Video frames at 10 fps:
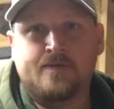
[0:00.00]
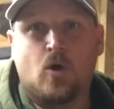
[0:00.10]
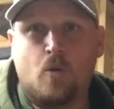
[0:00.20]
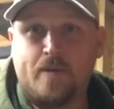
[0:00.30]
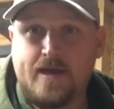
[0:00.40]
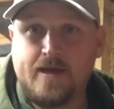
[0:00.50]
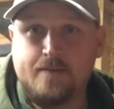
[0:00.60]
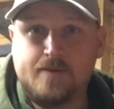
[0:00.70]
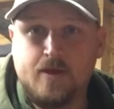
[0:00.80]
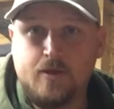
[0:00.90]
oil
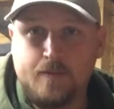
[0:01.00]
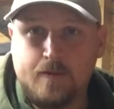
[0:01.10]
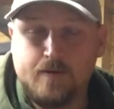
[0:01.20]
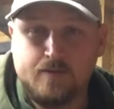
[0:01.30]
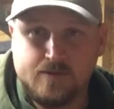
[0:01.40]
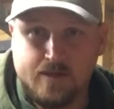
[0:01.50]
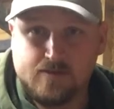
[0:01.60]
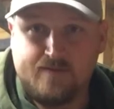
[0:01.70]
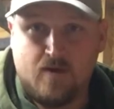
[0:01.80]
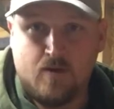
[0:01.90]
pickup tube was
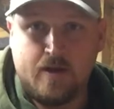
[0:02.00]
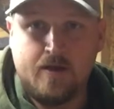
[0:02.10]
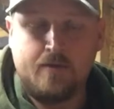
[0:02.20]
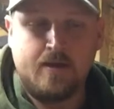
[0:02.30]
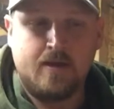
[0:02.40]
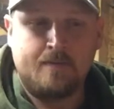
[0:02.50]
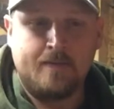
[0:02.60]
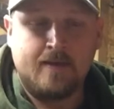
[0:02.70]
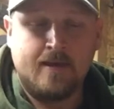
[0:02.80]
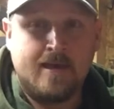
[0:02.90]
Husqvarna OEM,
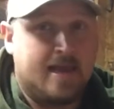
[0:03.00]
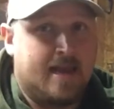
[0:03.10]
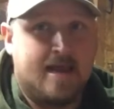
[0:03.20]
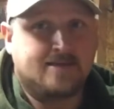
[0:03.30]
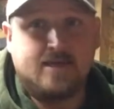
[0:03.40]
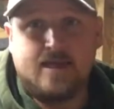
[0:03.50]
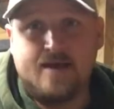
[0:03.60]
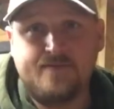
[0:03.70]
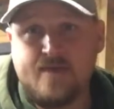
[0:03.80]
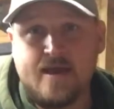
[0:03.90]
and that's it.
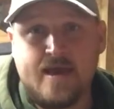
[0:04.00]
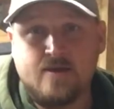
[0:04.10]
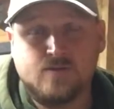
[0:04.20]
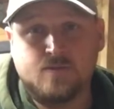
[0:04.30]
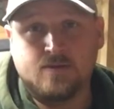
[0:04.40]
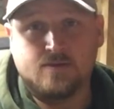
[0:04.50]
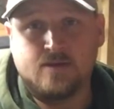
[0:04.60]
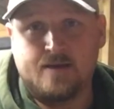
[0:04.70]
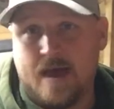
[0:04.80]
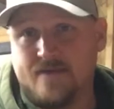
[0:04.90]
Everything else was
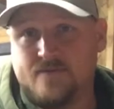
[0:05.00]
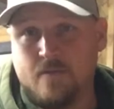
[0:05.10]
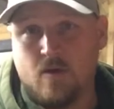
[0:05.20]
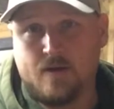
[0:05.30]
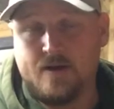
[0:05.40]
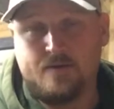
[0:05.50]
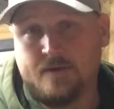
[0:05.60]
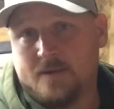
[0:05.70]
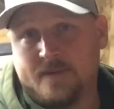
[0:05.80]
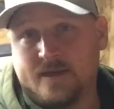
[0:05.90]
aftermarket
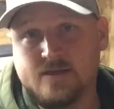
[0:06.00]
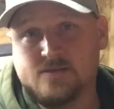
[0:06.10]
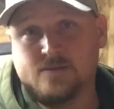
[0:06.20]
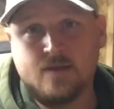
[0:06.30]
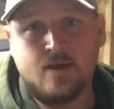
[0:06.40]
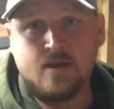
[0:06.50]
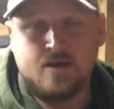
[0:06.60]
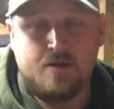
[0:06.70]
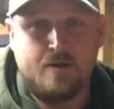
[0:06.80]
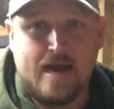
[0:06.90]
on it. I mean, it's
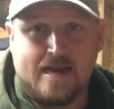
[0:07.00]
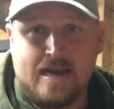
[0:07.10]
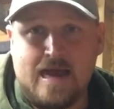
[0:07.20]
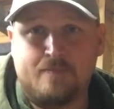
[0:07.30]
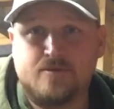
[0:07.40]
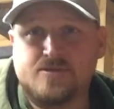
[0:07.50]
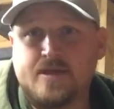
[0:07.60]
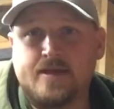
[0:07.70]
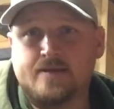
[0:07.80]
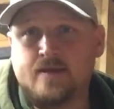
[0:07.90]

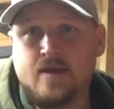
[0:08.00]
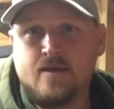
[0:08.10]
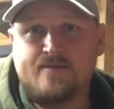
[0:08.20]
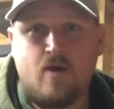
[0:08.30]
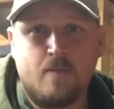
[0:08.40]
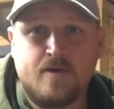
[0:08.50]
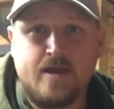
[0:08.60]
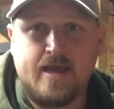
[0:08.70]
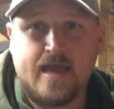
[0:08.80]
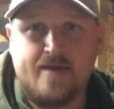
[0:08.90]
99% Farmer
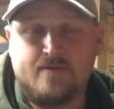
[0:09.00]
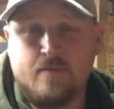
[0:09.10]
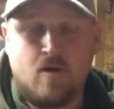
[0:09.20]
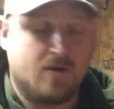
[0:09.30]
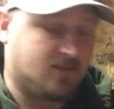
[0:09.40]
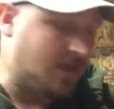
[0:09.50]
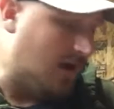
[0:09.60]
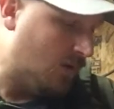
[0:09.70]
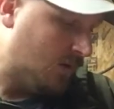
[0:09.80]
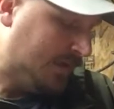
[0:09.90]
Tech aftermarket
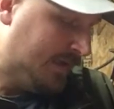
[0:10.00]
saw.